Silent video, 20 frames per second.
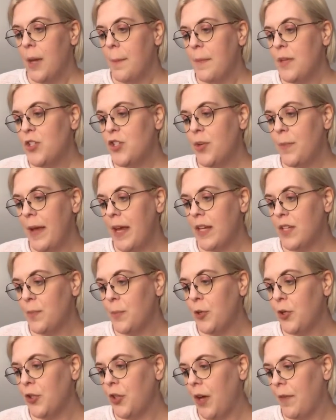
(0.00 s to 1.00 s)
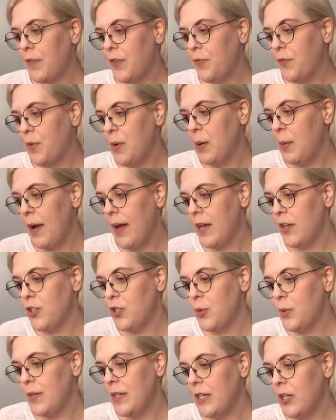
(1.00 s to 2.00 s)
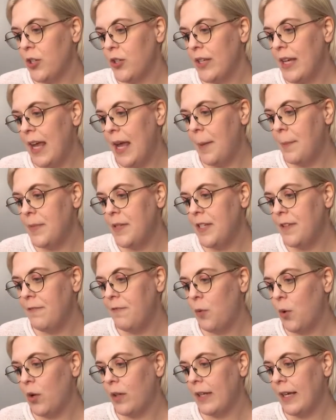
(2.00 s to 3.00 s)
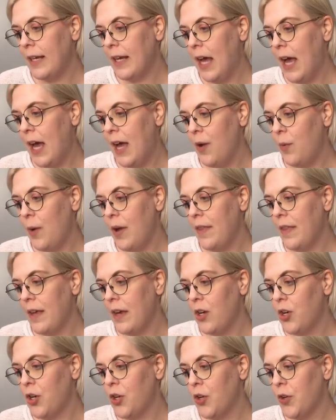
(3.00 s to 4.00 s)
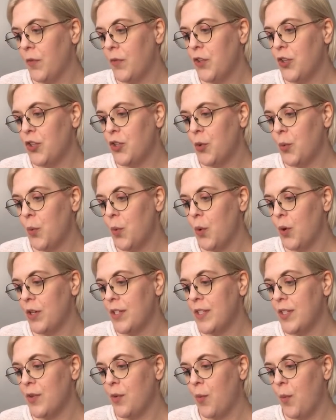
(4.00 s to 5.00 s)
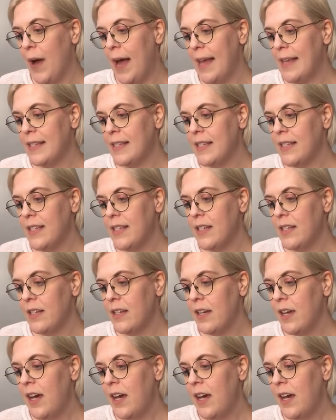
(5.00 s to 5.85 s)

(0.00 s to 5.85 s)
Mr. Banks pulled off the freeway into a nearly empty 4-lane highway that curved towards the west.